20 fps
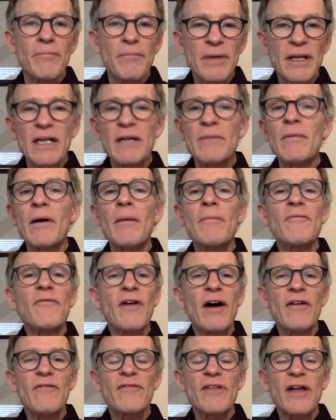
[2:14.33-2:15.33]
Minimum
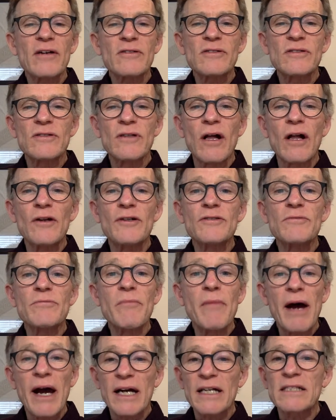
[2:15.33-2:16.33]
$5,000,
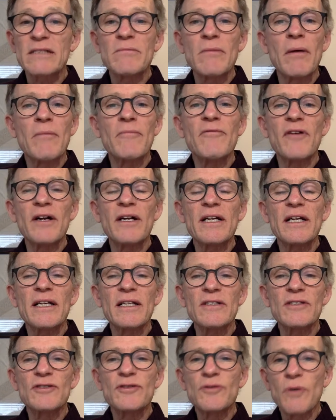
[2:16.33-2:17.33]
maximum
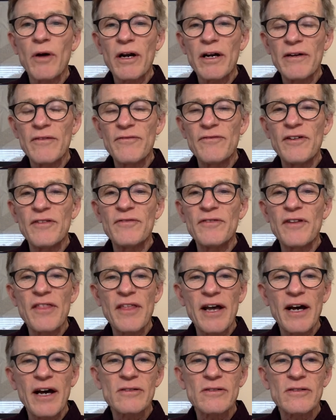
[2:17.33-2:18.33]
funding is
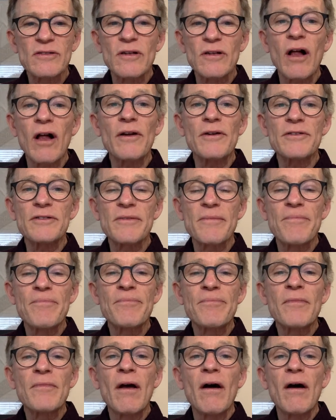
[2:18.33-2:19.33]
$250,000.
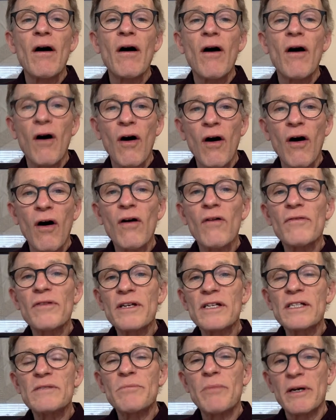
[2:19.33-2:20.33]
All
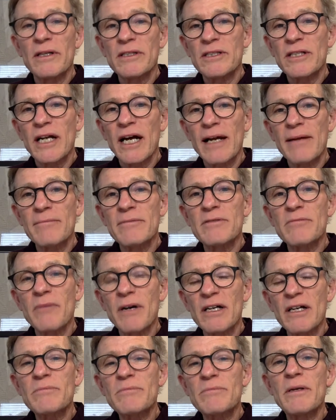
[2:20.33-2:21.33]
these budget items
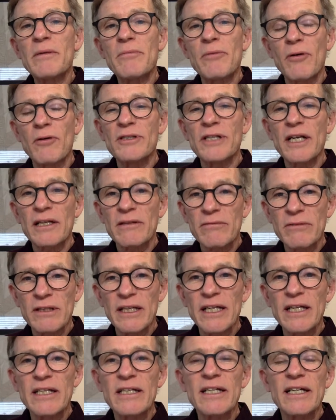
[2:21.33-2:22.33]
must be project
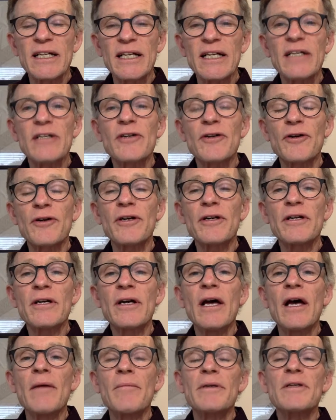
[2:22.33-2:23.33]
related and incurred
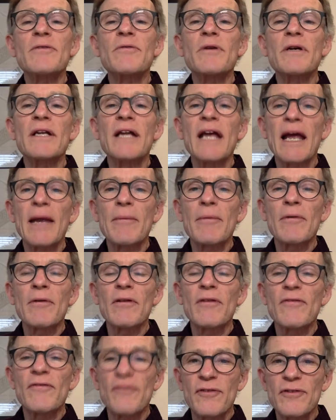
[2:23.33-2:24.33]
between April
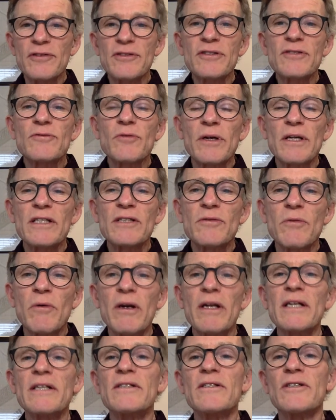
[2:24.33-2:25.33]
1st,
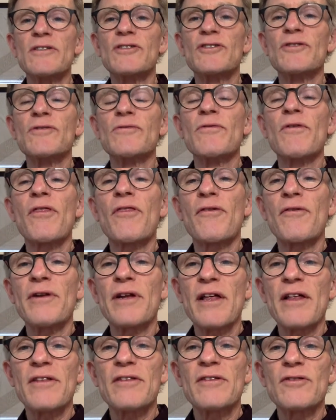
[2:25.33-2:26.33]
2020 to June
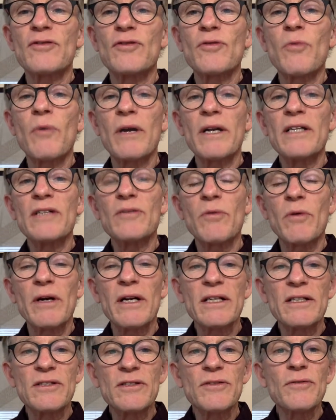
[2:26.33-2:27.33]
30th,
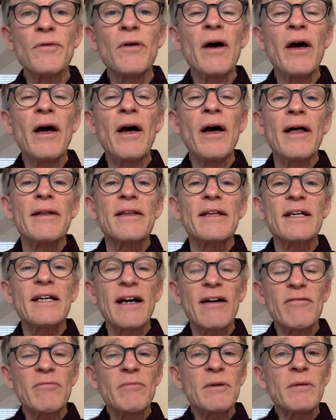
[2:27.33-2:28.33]
2022. The
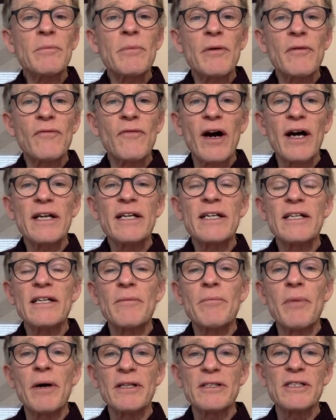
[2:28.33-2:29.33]
government provided
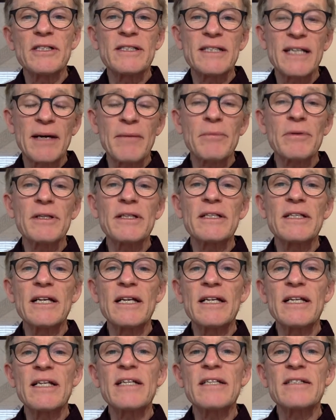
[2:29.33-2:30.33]
a budget template
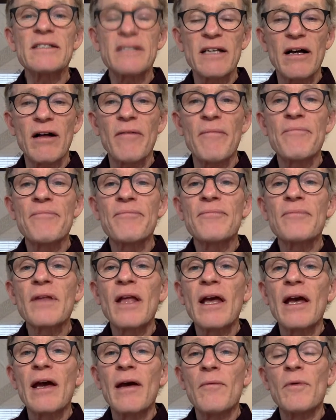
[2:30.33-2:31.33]
in Excel,
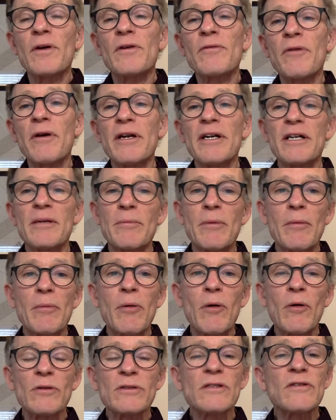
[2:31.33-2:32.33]
and we created a
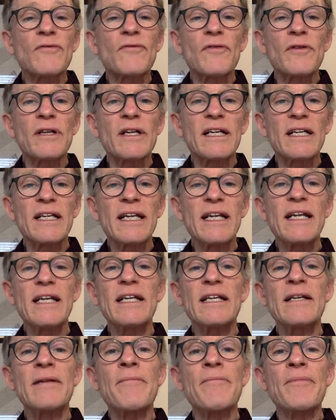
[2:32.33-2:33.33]
proposal for the
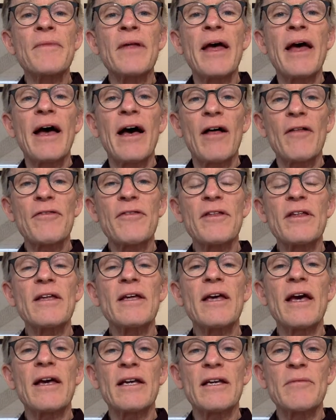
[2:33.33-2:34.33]
Canadian
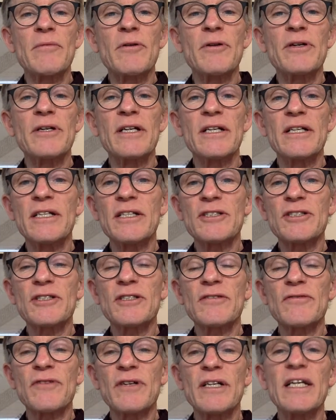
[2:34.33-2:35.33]
Healthy Community
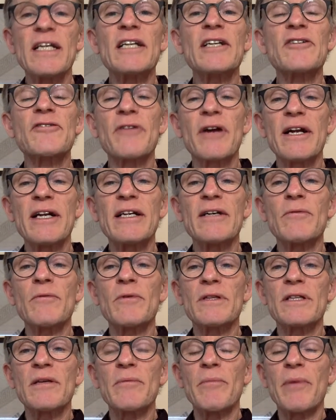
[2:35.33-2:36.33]
Initiative and integrated it
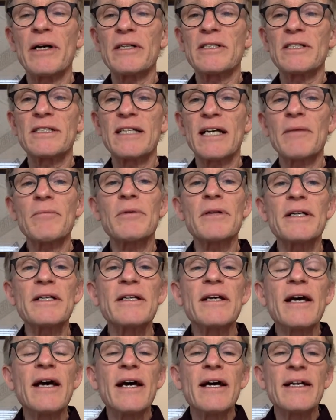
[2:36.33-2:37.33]
with the budget
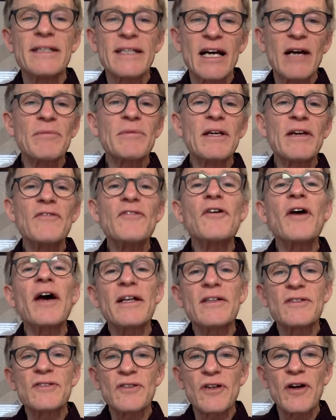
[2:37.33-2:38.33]
template to help give you a
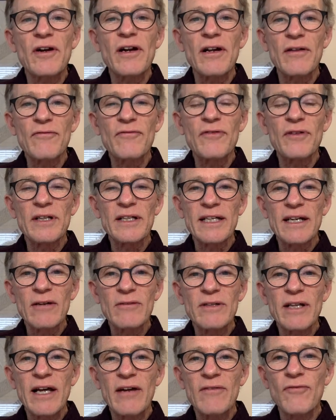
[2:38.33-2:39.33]
head start on filling
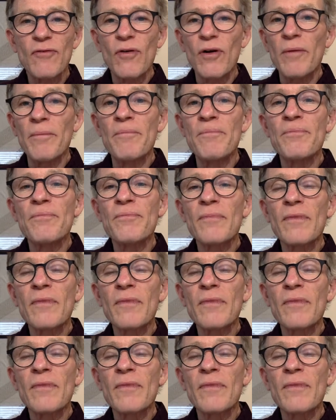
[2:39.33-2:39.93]
out that form.